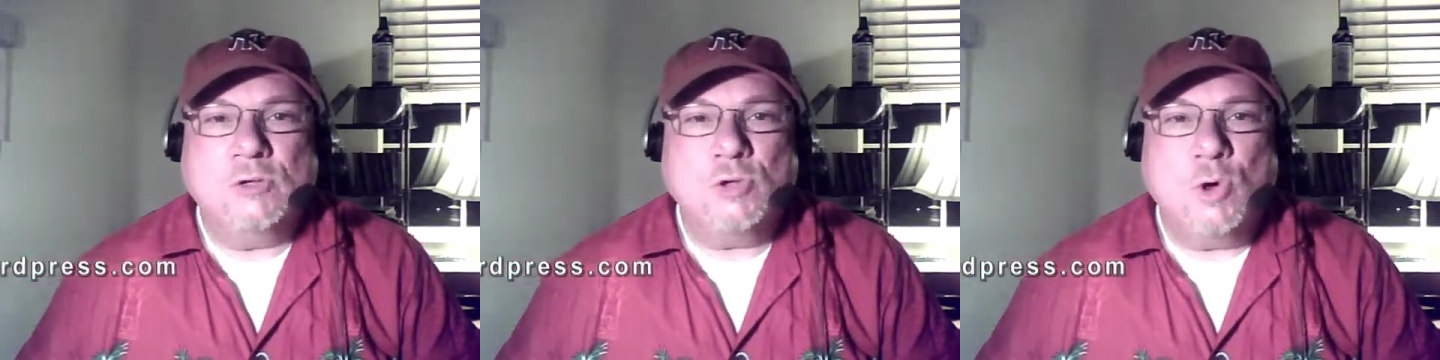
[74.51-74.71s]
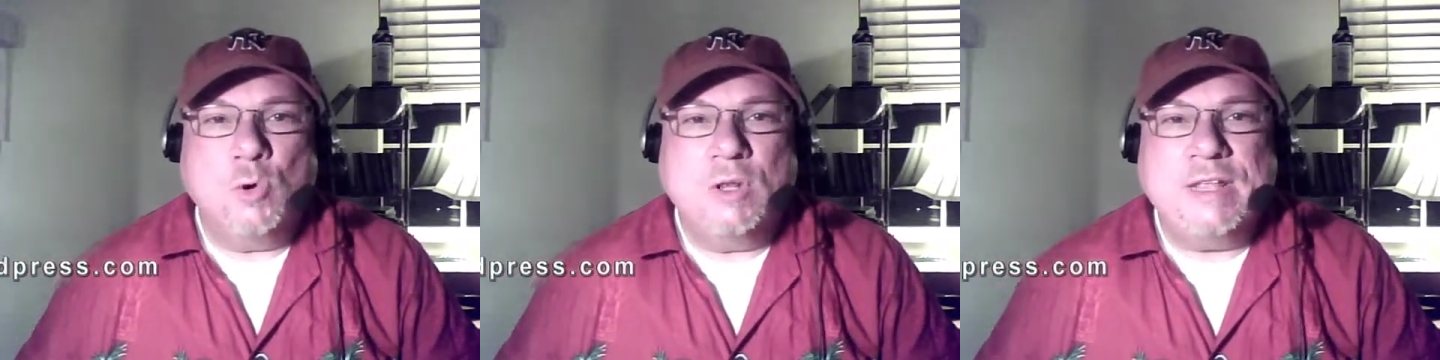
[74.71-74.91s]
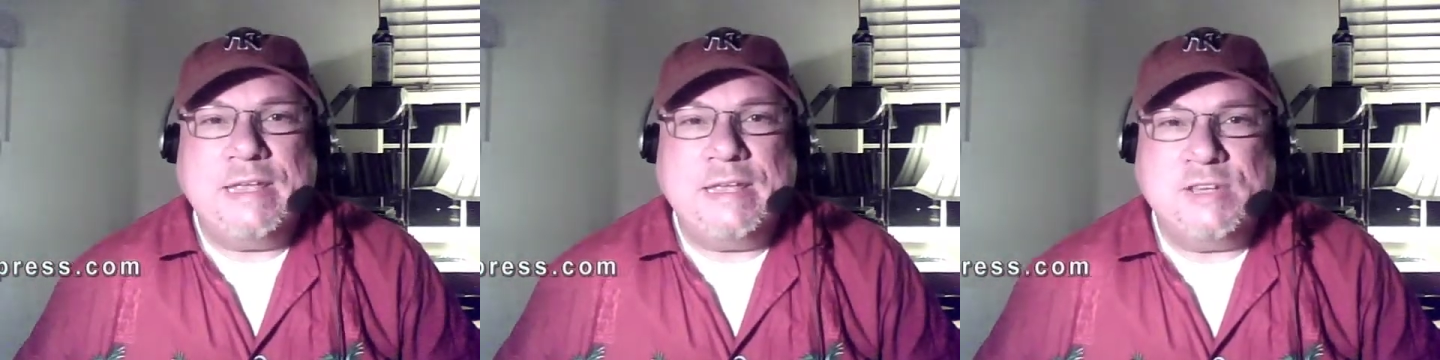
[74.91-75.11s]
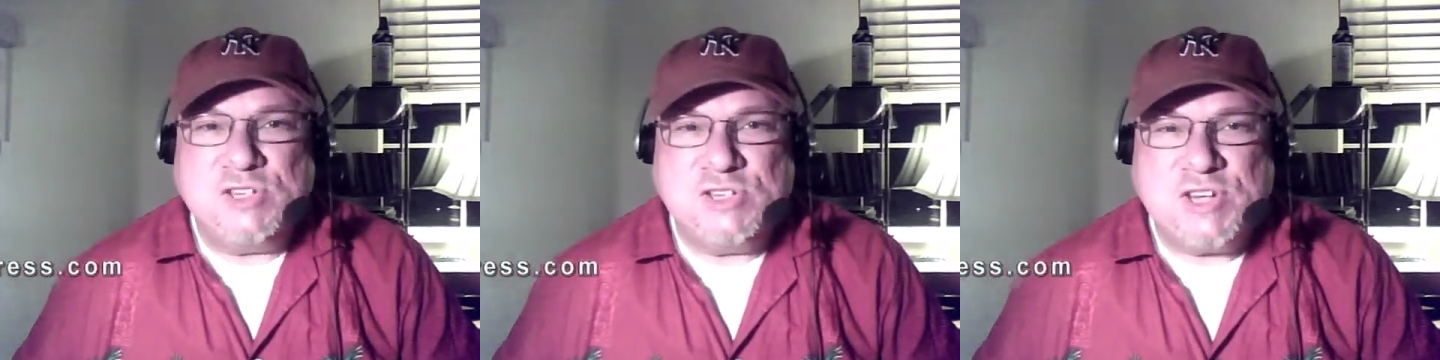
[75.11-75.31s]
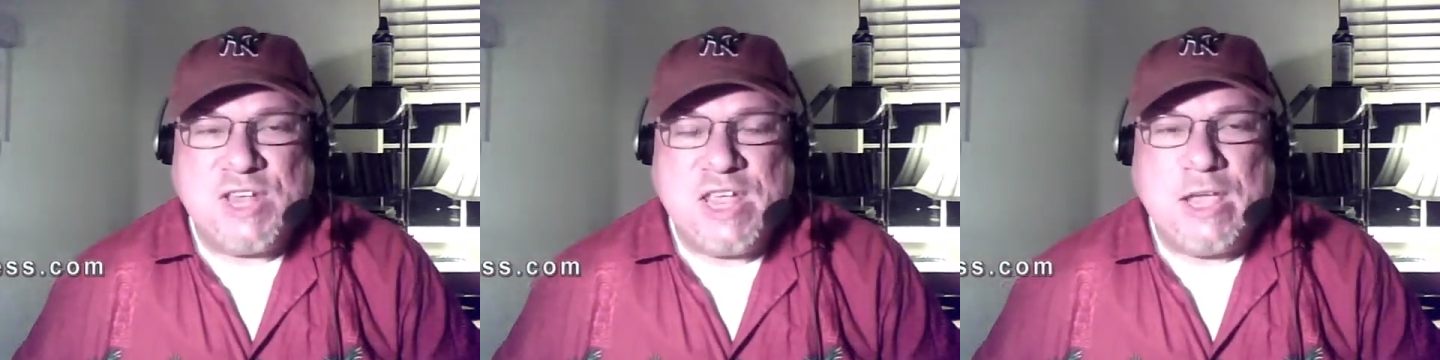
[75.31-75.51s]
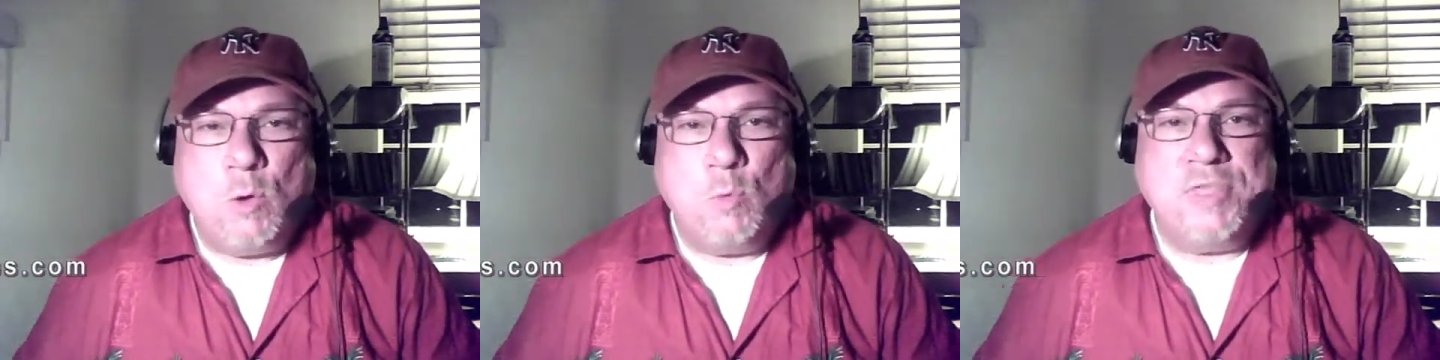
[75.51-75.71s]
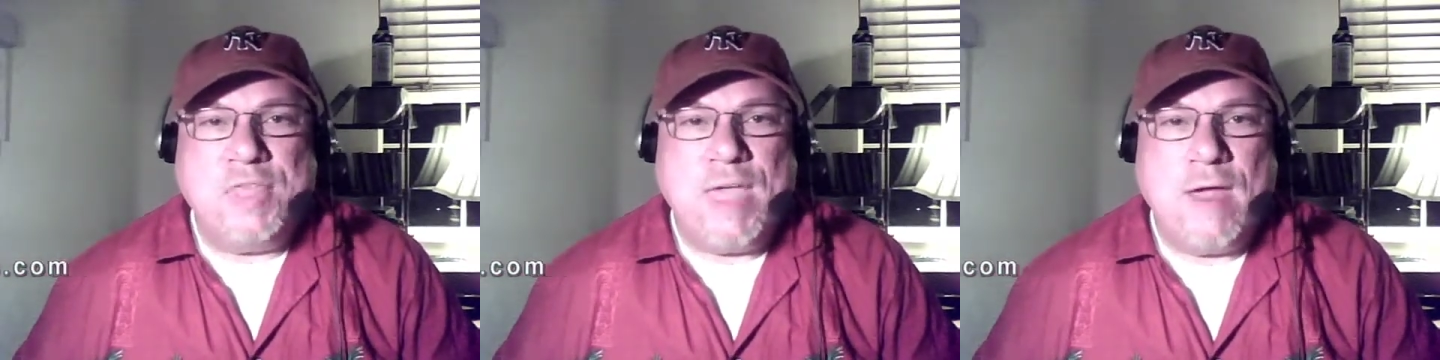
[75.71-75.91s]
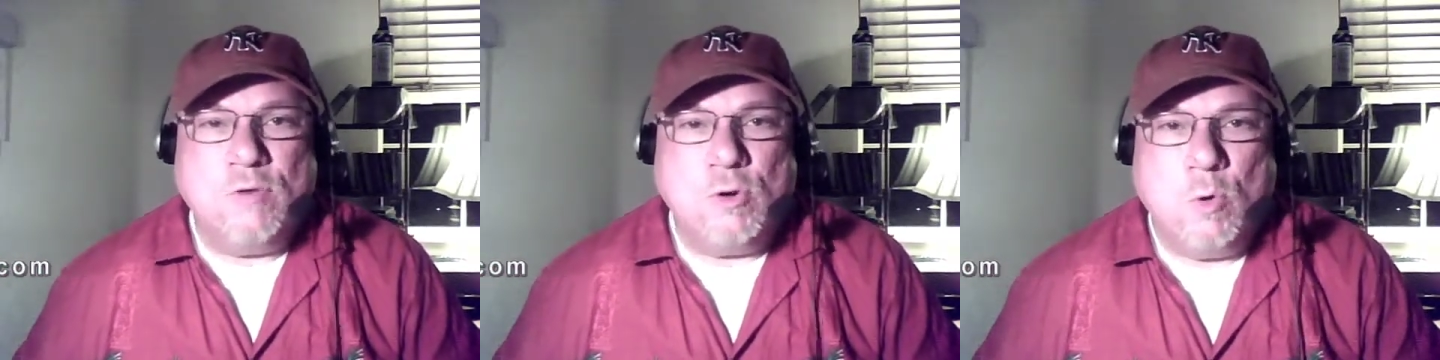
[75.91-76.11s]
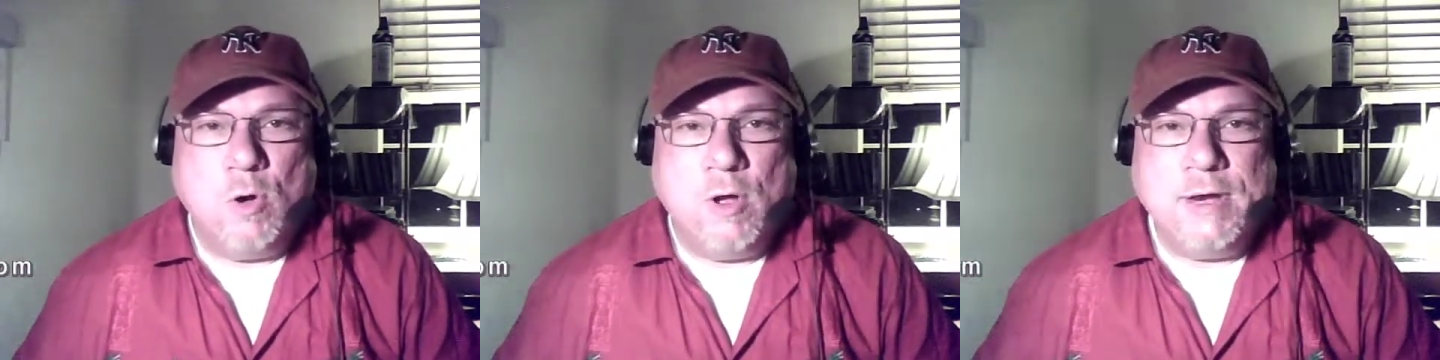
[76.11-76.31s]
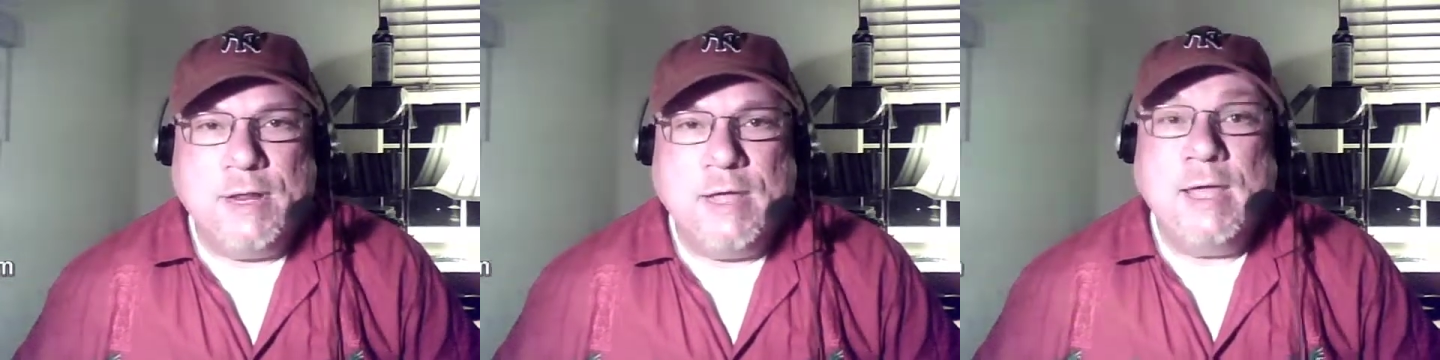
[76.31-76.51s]
totally in sync with
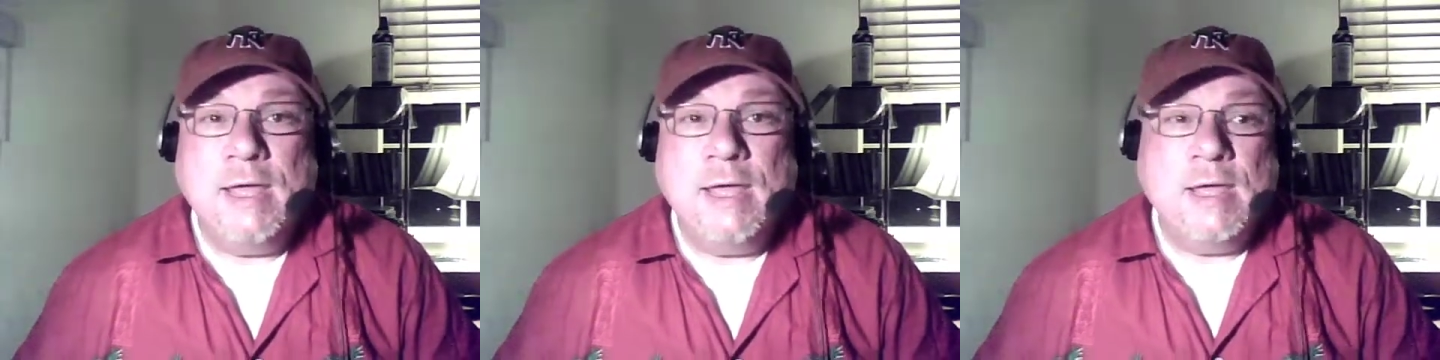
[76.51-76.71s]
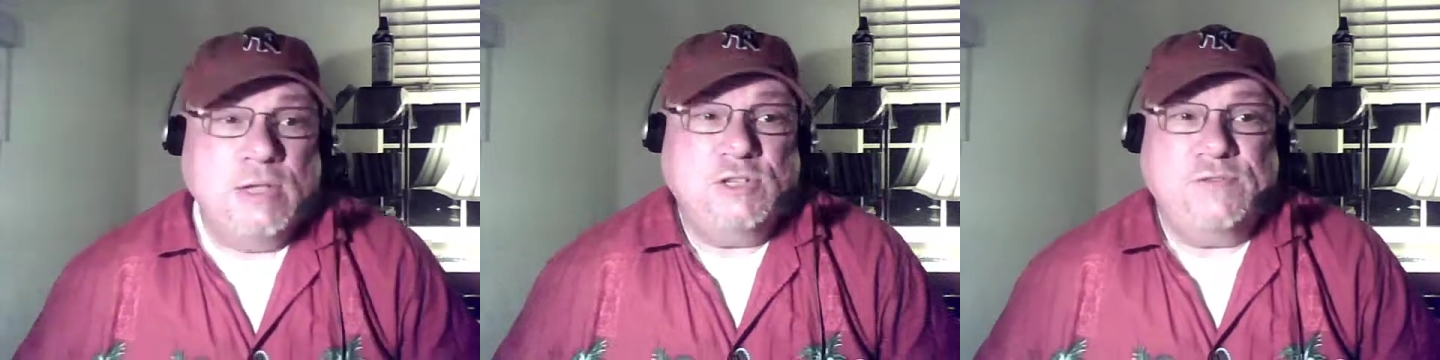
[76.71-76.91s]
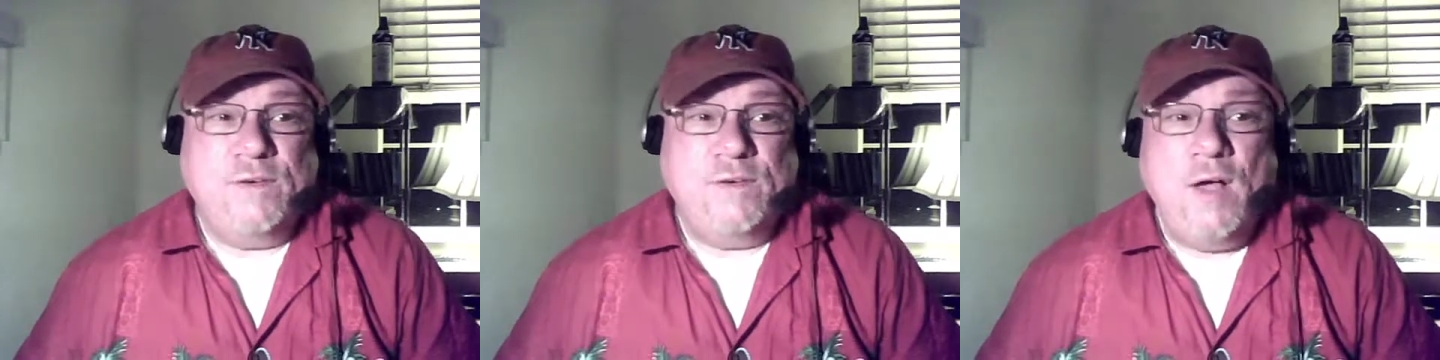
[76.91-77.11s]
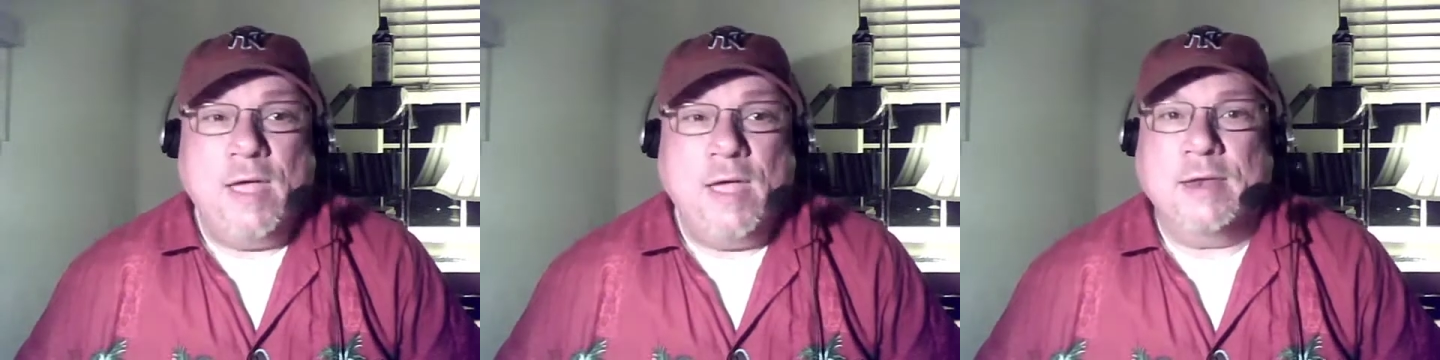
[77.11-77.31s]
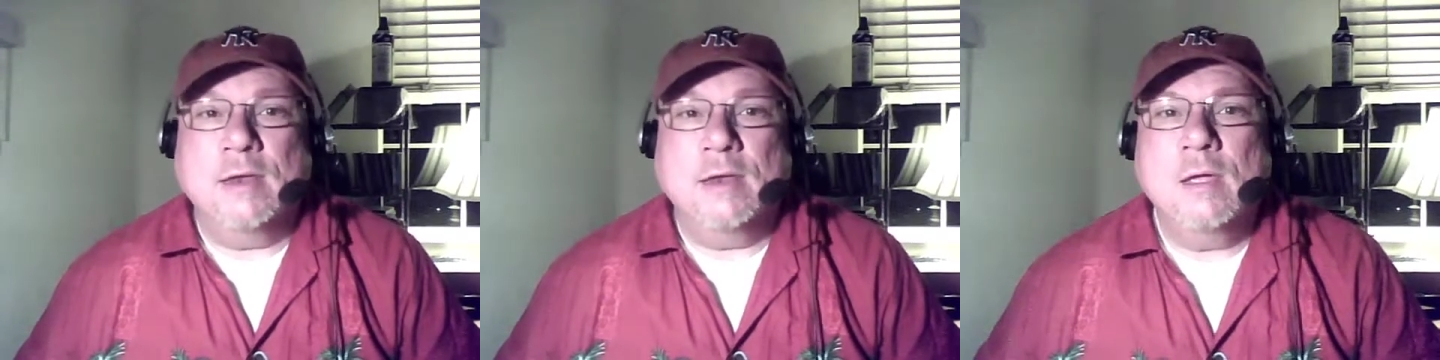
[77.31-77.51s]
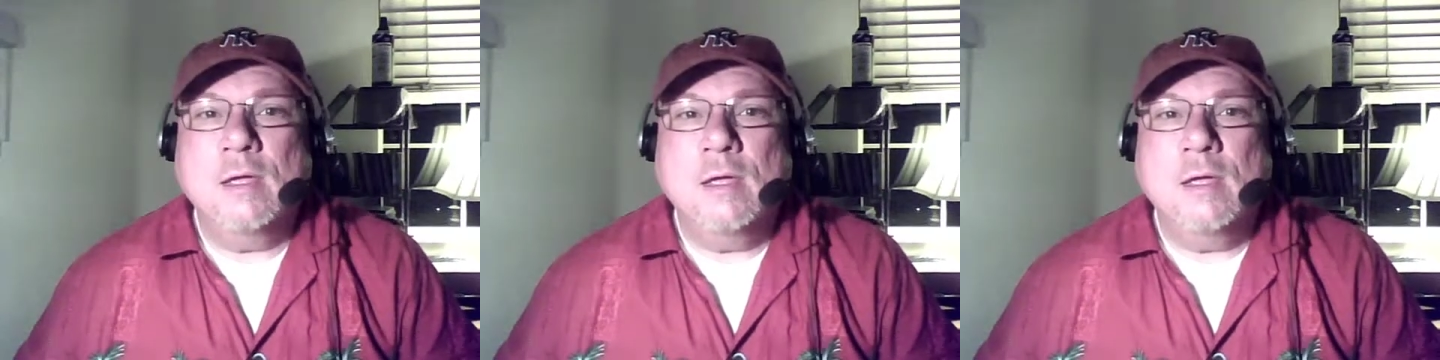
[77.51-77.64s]
everyone is fine.